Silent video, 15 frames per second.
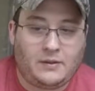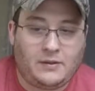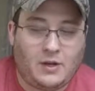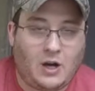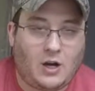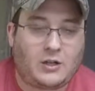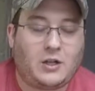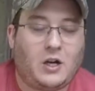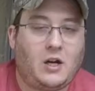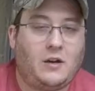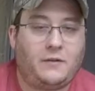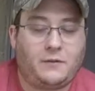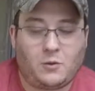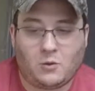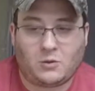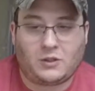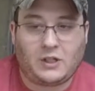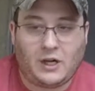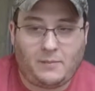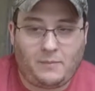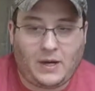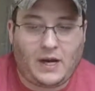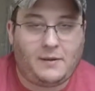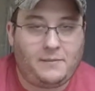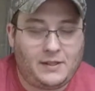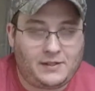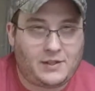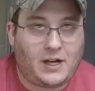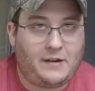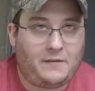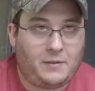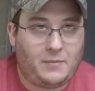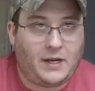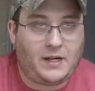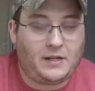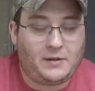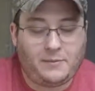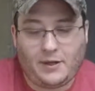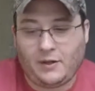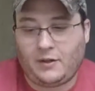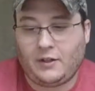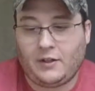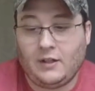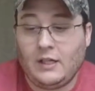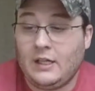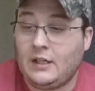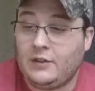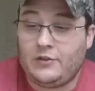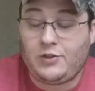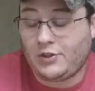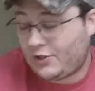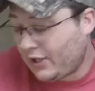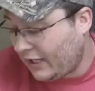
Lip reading: knockoff corncob pipe that's not even made in America. Just